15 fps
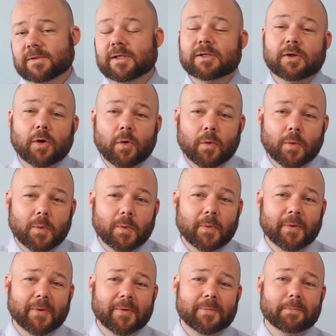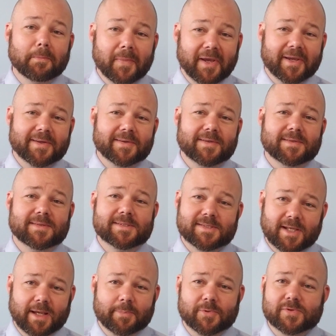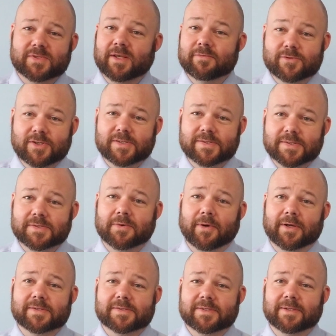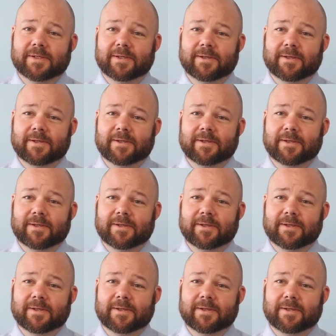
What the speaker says: Go make disciples of Jesus Christ